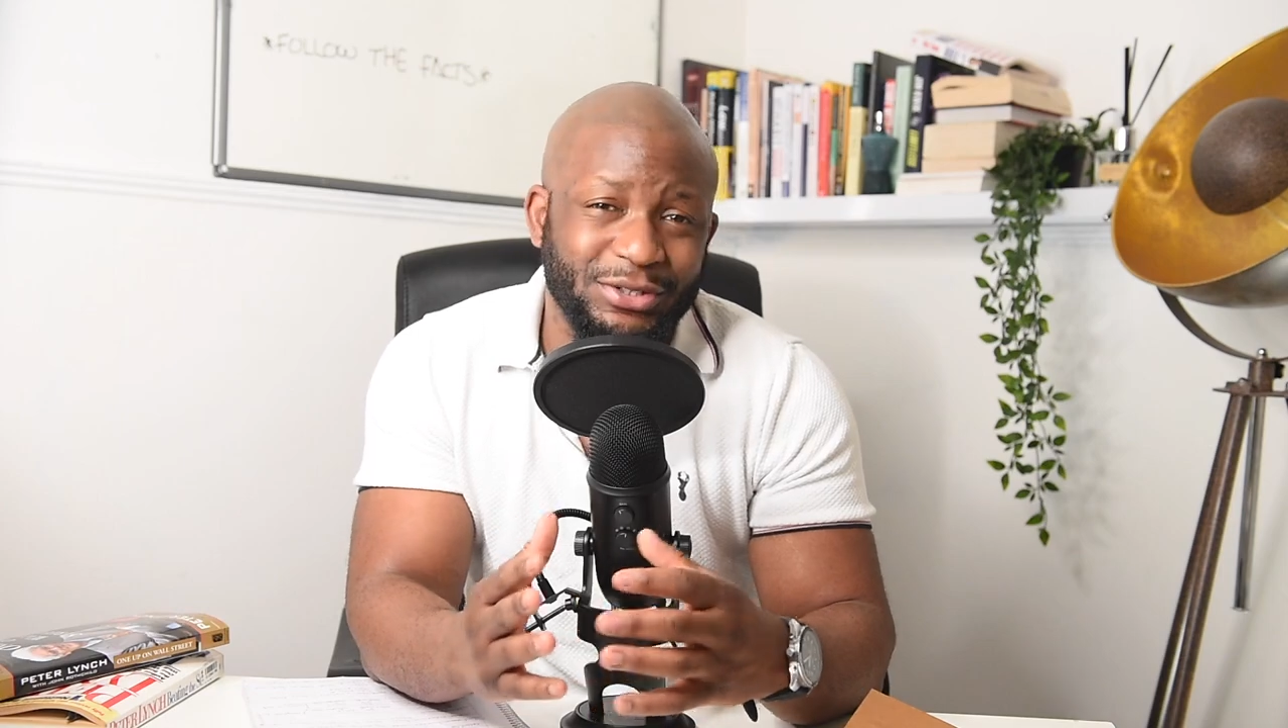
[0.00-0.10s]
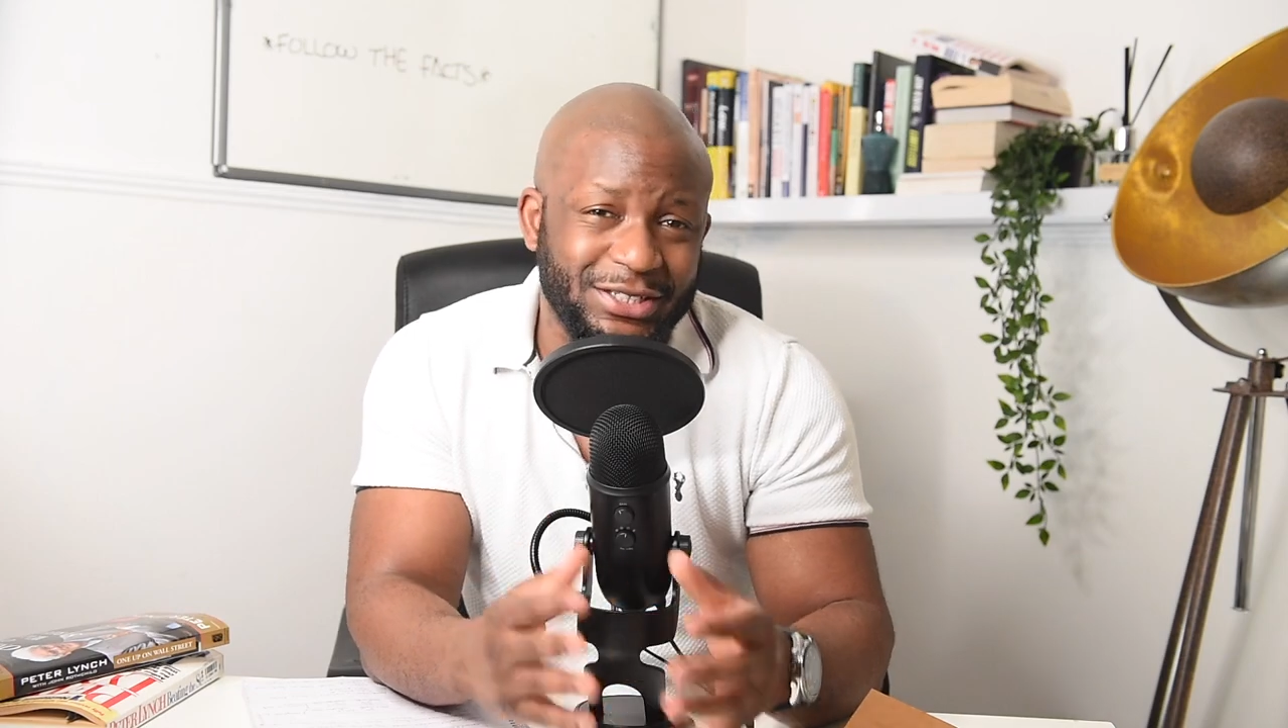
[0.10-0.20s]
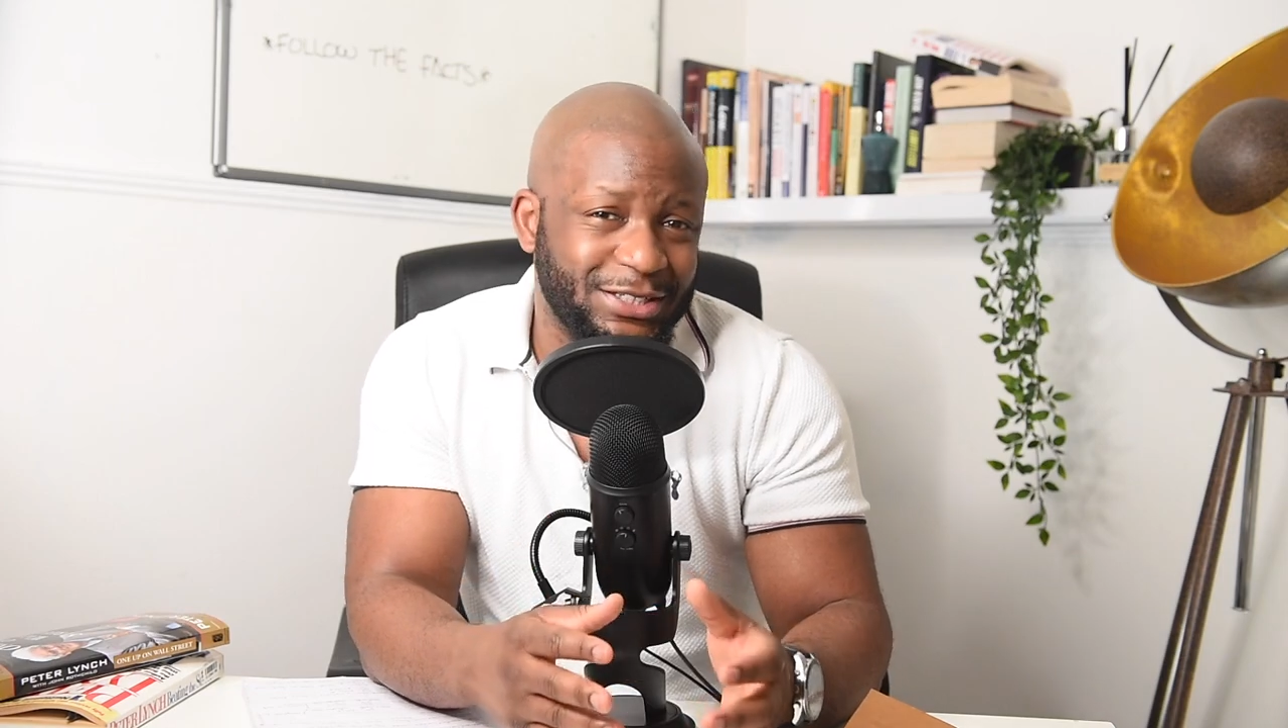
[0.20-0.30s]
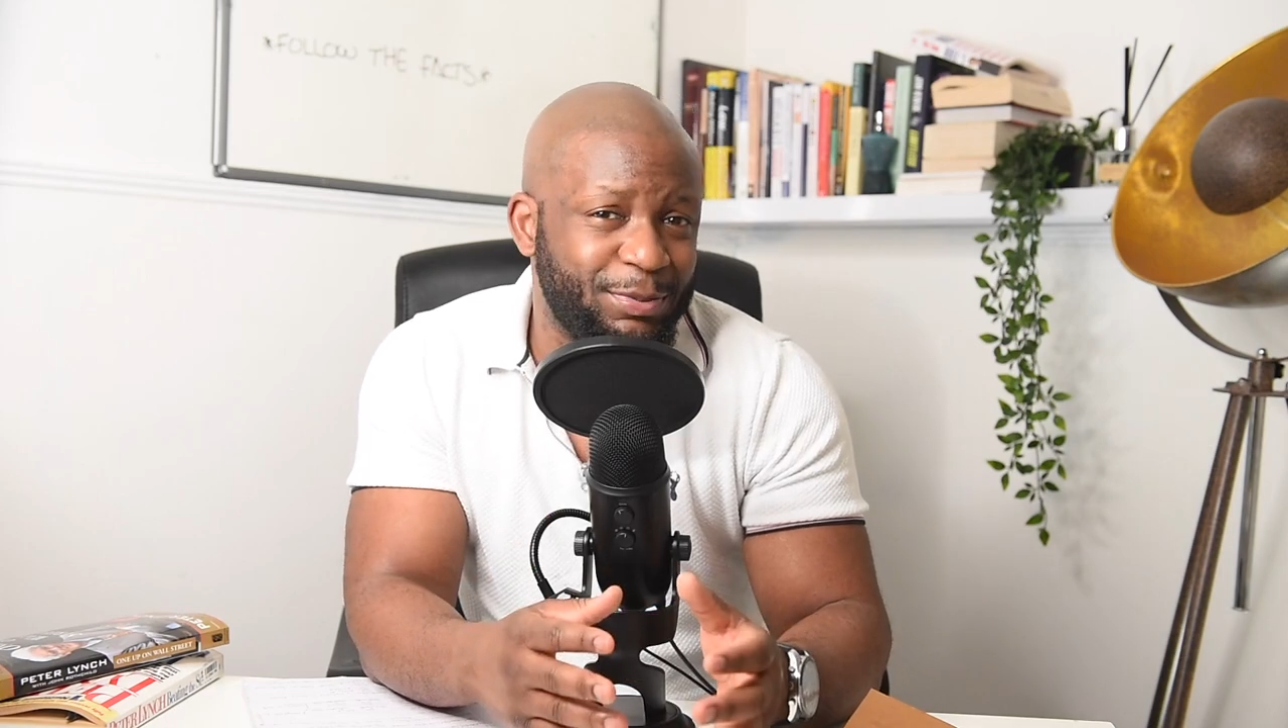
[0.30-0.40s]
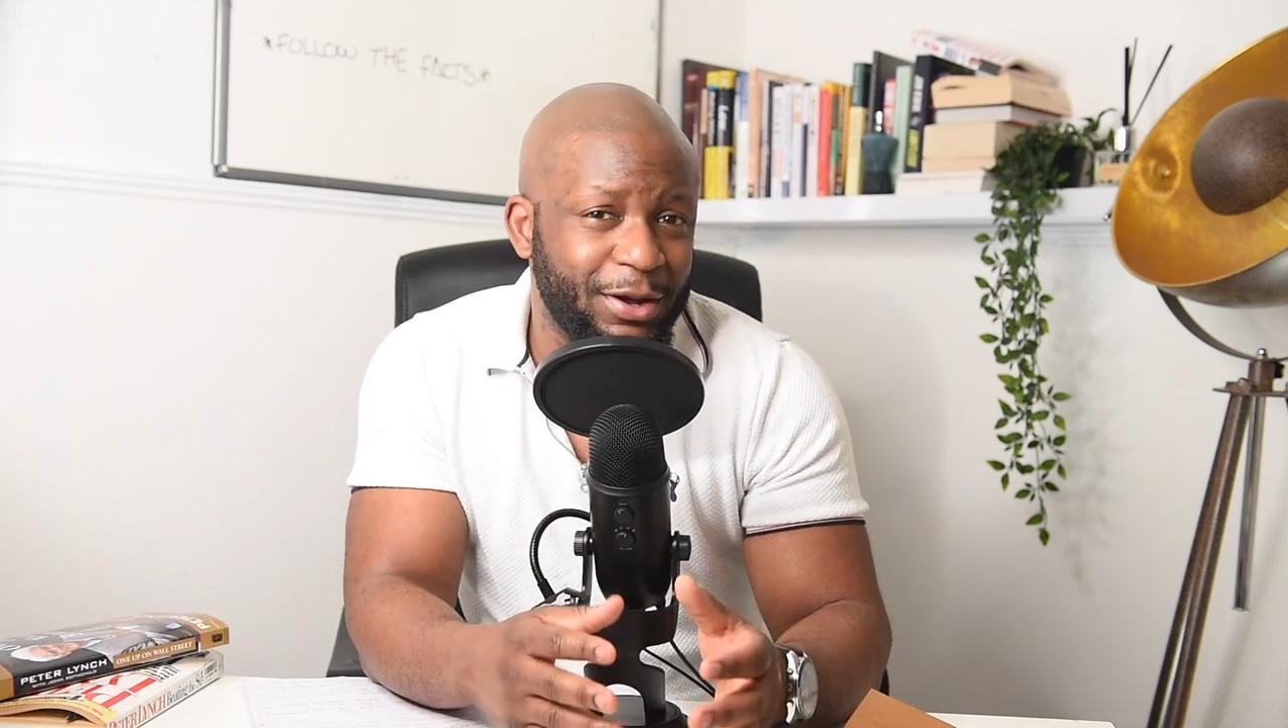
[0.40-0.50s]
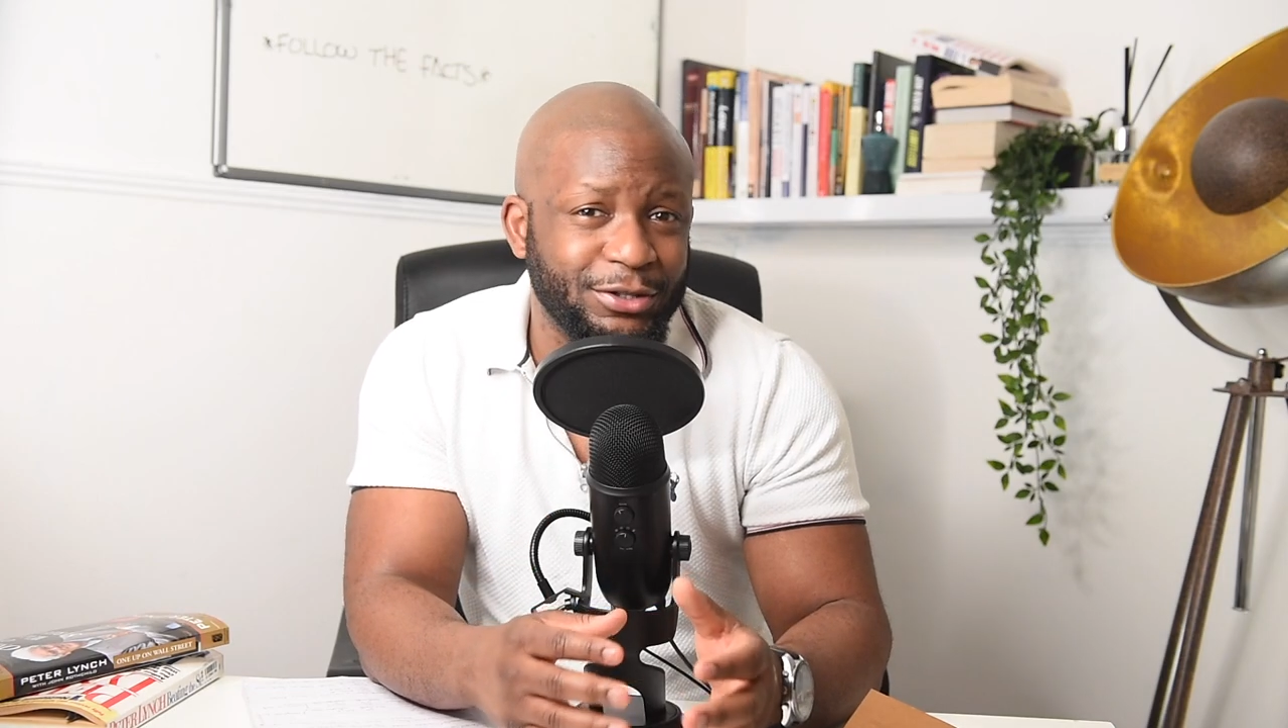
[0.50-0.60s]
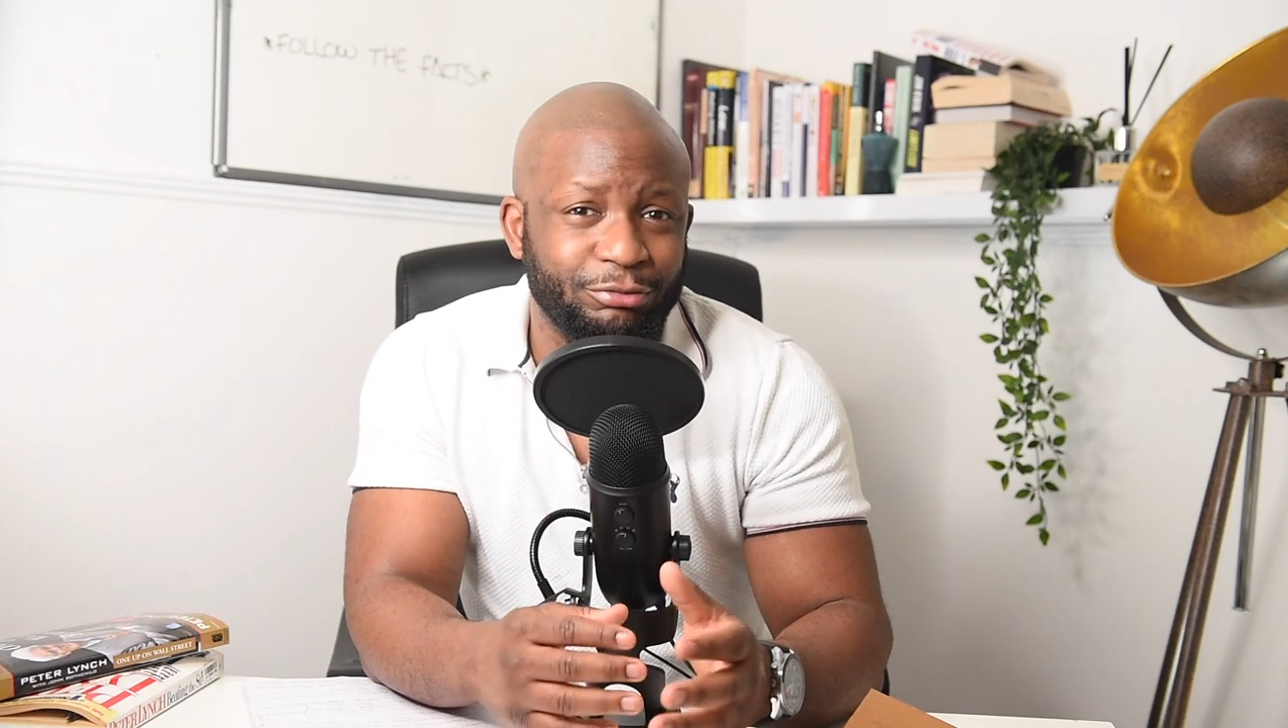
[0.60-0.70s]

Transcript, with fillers: £6